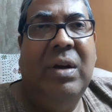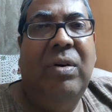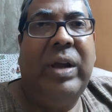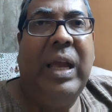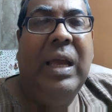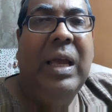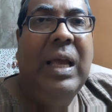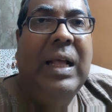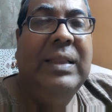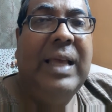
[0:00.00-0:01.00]
Okay,
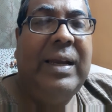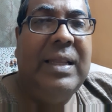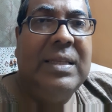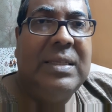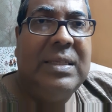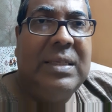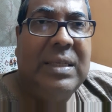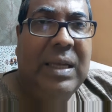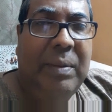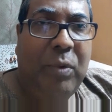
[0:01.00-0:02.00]
that is
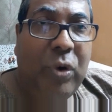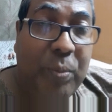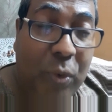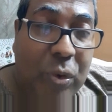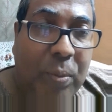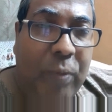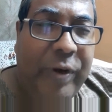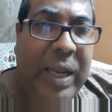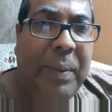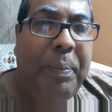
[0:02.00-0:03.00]
more
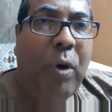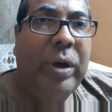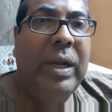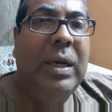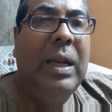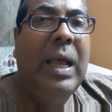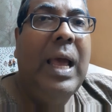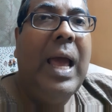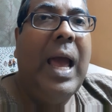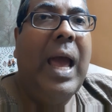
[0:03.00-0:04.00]
very important.
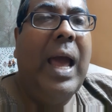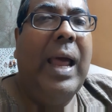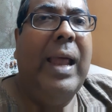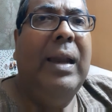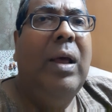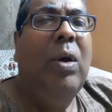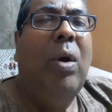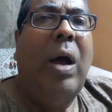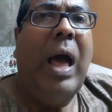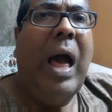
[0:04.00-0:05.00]
And
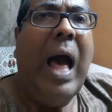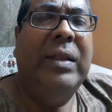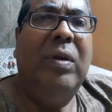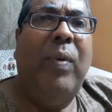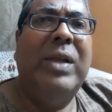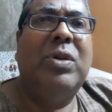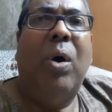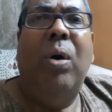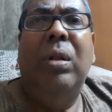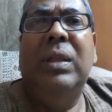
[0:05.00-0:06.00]
otherwise,
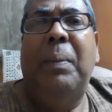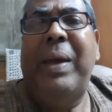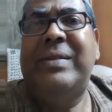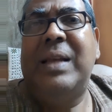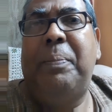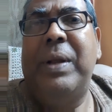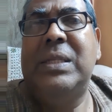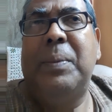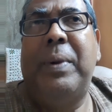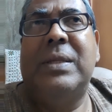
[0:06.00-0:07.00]
all the basic
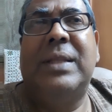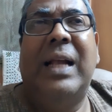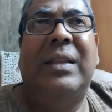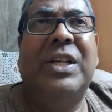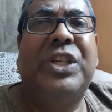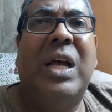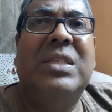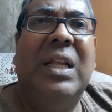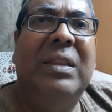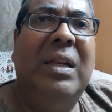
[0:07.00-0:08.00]
principles like
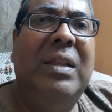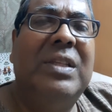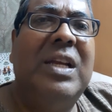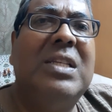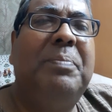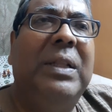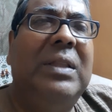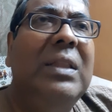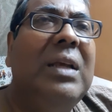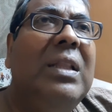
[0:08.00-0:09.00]
dashas, antar dashas,
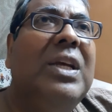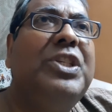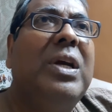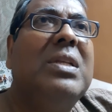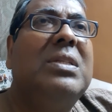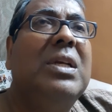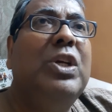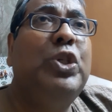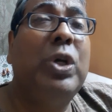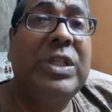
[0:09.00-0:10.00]
pratantar dashas,
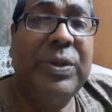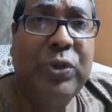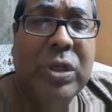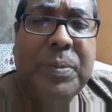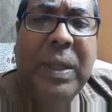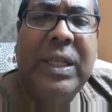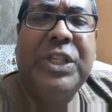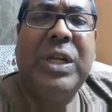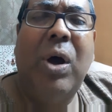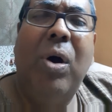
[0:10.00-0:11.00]
shukshma
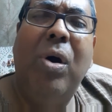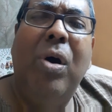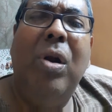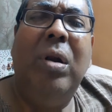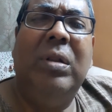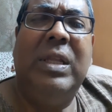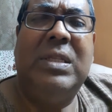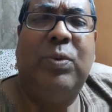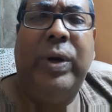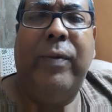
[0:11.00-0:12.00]
dasha, all
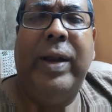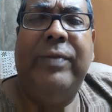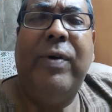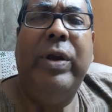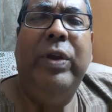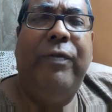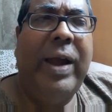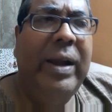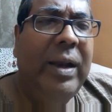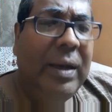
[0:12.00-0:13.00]
this, whatever is you
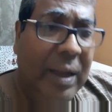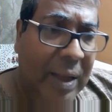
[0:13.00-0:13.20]
find in